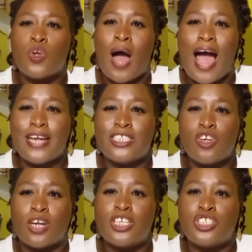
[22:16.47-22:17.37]

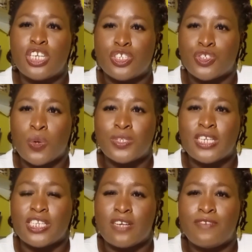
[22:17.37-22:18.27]
ideology is so
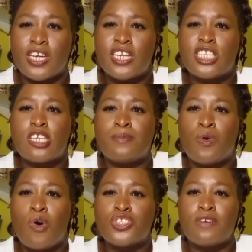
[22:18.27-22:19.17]
significant is
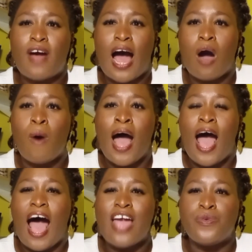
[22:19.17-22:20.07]
because of how
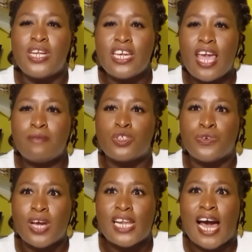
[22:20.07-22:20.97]
I really came
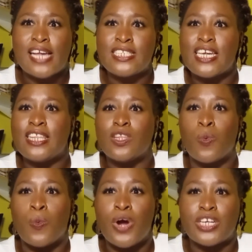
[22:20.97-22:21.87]
to realize in the
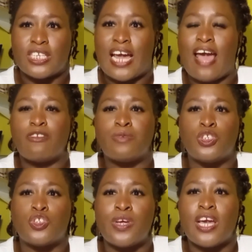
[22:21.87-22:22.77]
work that I have
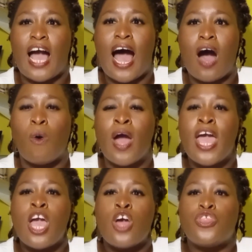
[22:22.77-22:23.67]
been doing, how
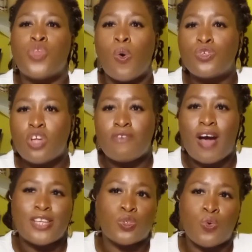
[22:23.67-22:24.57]
those of
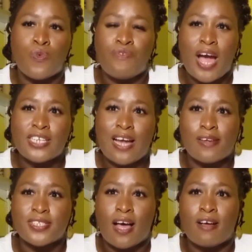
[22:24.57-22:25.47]
us who find
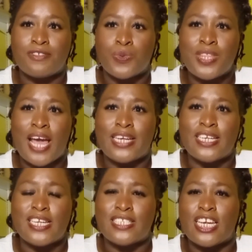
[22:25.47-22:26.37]
ourselves, whether it
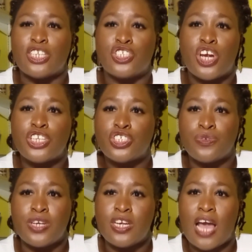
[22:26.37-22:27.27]
is in
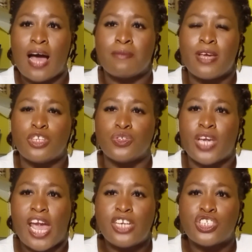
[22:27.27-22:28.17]
tertiary
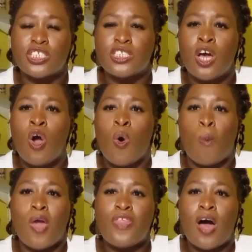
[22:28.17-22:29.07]
education,
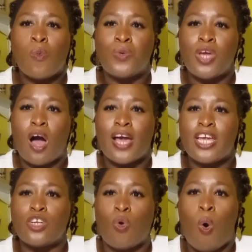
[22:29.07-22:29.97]
whether we are
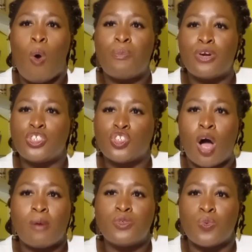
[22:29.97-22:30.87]
in corporate
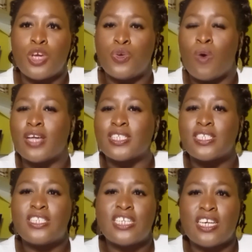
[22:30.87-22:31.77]
jobs where you are
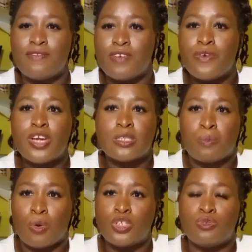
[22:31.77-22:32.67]
sitting in various
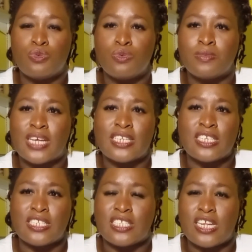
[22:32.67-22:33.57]
boardrooms and
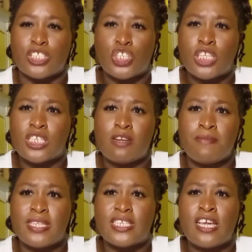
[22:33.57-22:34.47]
in
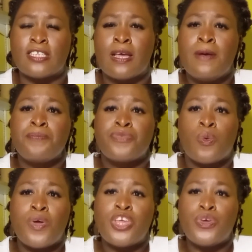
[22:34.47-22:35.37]
certain meetings,
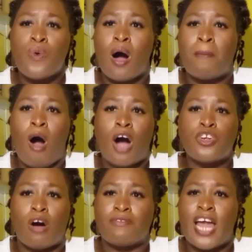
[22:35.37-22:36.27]
whether you are part
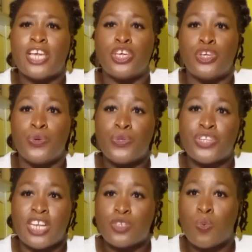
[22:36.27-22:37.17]
of
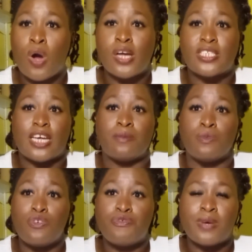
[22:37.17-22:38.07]
youth networks and
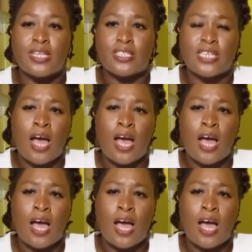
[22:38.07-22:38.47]
movements,